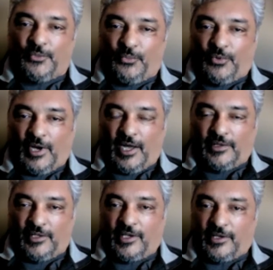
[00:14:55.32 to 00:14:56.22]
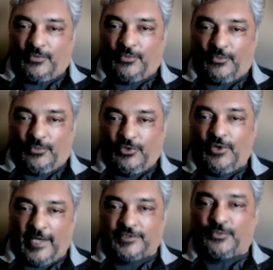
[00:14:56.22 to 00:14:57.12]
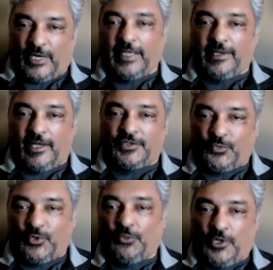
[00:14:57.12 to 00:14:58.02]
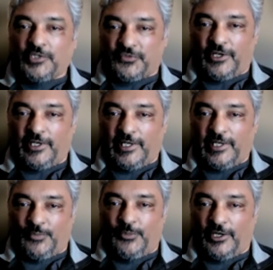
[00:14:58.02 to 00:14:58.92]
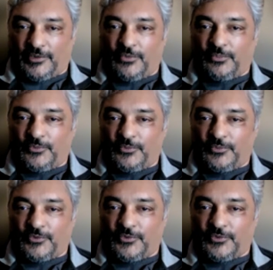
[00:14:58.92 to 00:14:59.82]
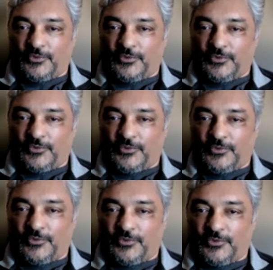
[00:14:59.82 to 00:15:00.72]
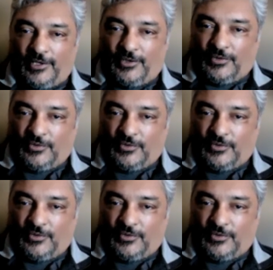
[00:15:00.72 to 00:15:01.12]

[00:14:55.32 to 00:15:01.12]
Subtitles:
I think you had to recognize what was funny about the script and know